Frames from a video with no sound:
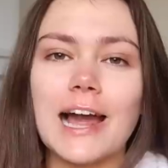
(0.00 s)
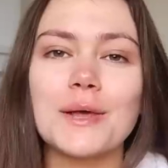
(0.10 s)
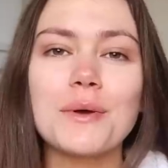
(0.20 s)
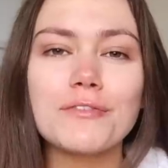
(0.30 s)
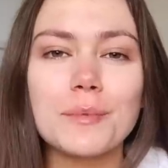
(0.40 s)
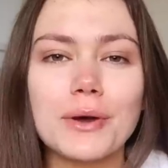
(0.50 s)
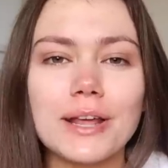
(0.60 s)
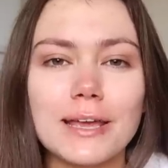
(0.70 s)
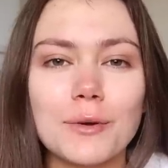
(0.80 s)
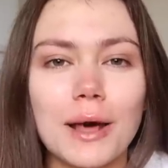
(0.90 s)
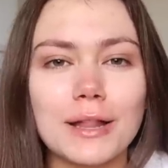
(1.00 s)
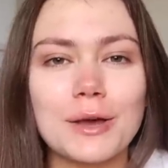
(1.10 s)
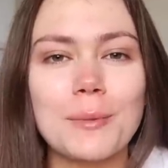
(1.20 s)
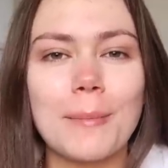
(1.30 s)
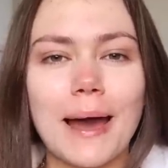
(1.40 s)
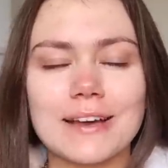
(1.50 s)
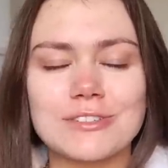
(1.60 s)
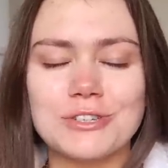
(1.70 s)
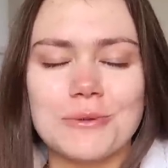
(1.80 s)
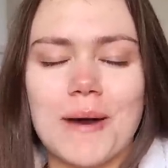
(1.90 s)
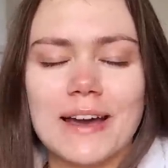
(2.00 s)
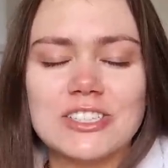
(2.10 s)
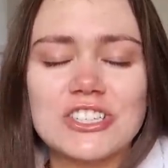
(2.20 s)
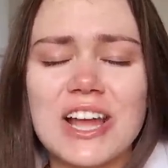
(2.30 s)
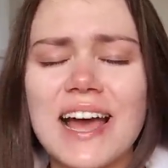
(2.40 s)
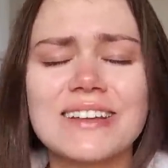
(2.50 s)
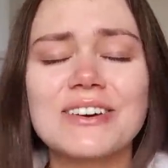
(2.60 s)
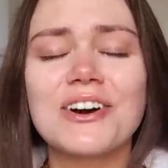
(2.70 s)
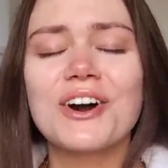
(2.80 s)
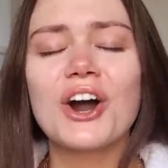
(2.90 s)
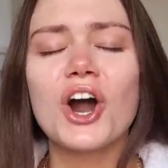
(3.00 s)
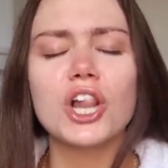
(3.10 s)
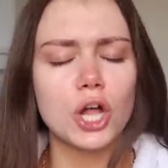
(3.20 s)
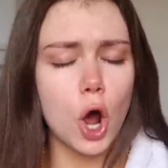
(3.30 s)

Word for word: Hello everybody, welcome back to my channel.